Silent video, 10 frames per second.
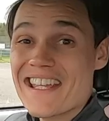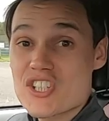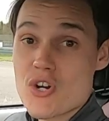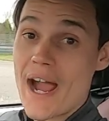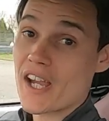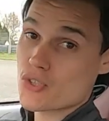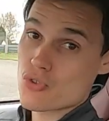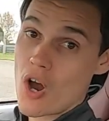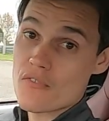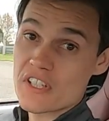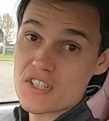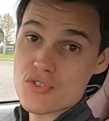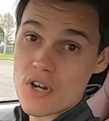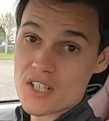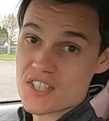a track driving
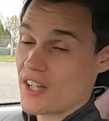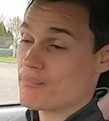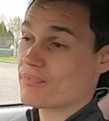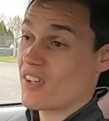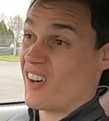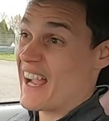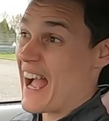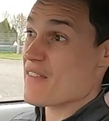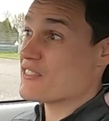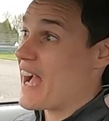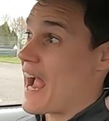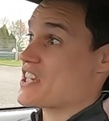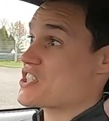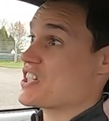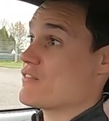instructor. I haven't
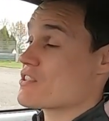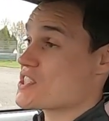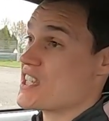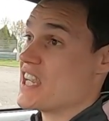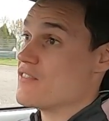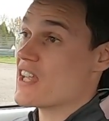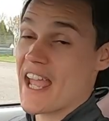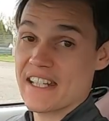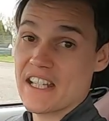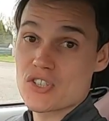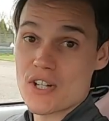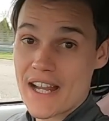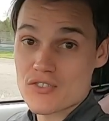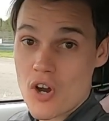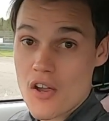actually received any
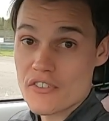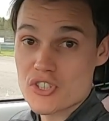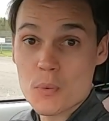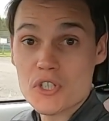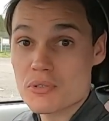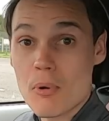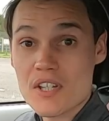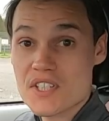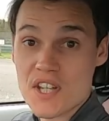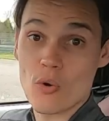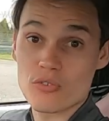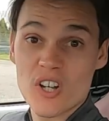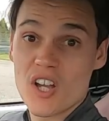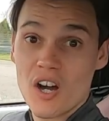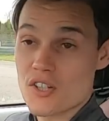track driving tuition myself.
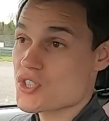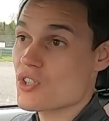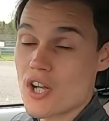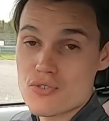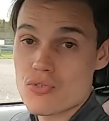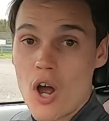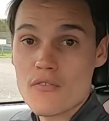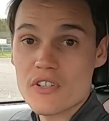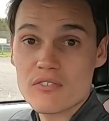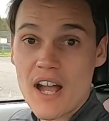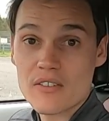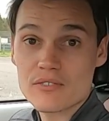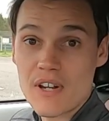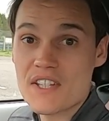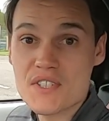I just like driving
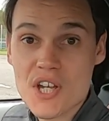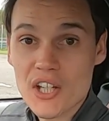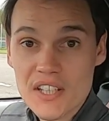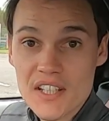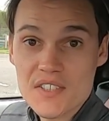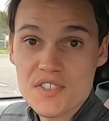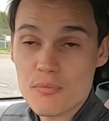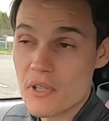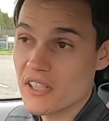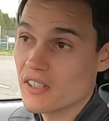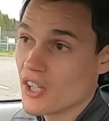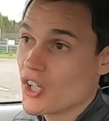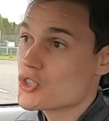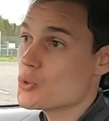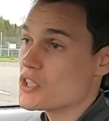around race circuits. I've been
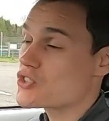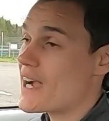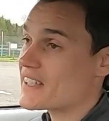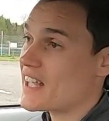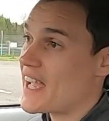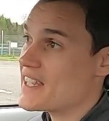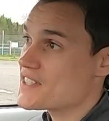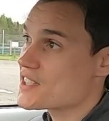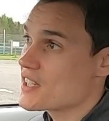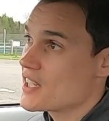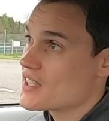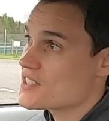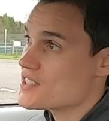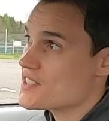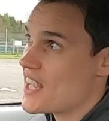doing track days
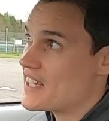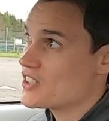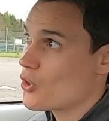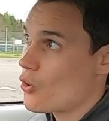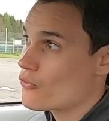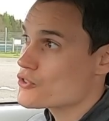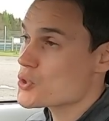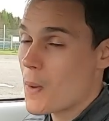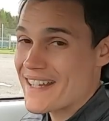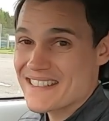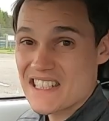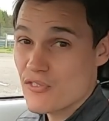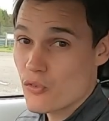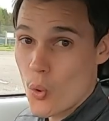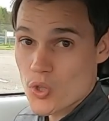since the end of
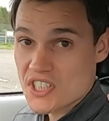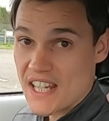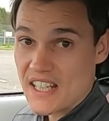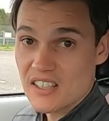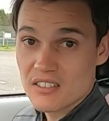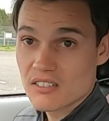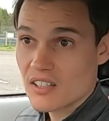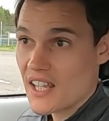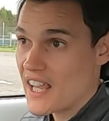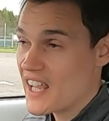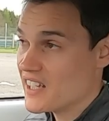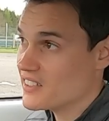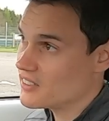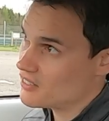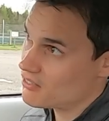2014
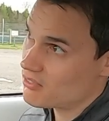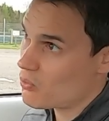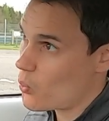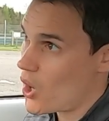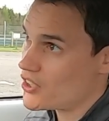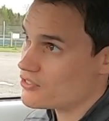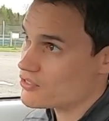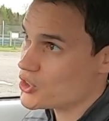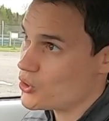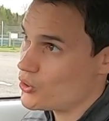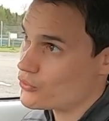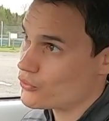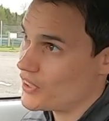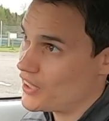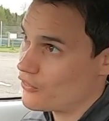in 1, 2,
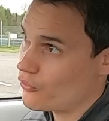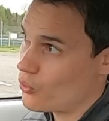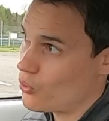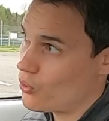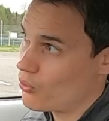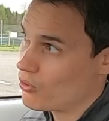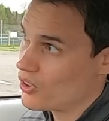3, 4,